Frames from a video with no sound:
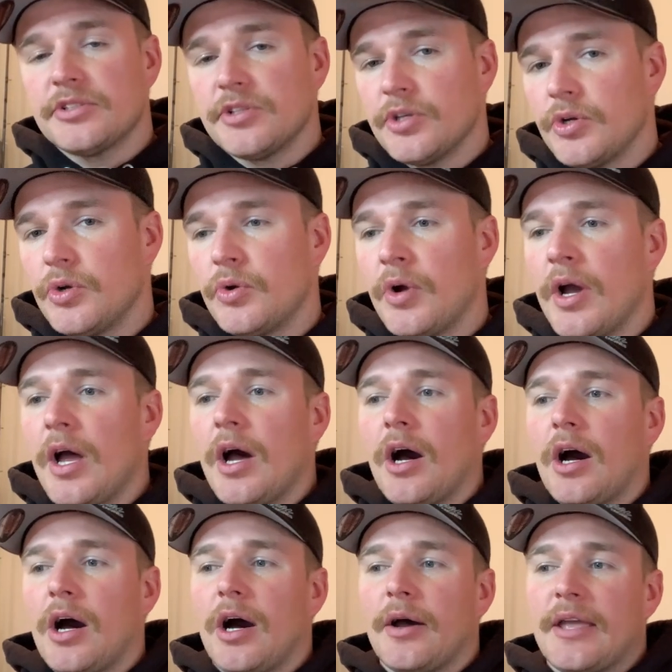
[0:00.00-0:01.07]
two
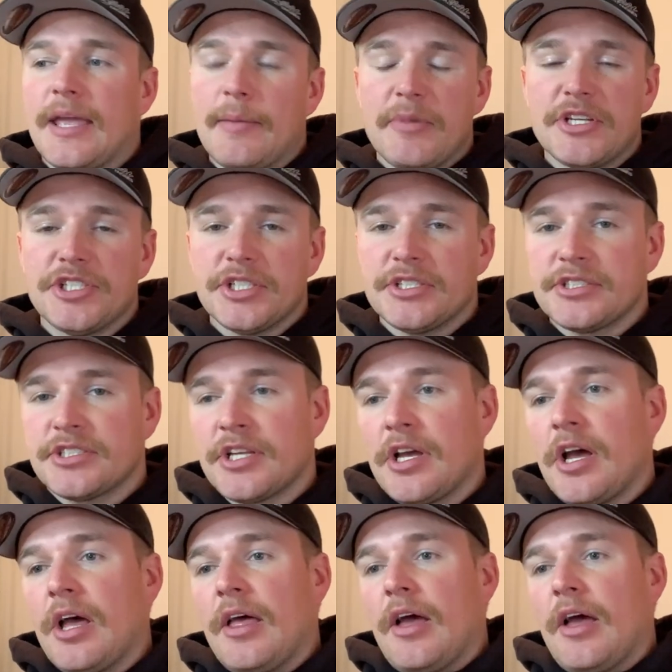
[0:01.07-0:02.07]
uh, images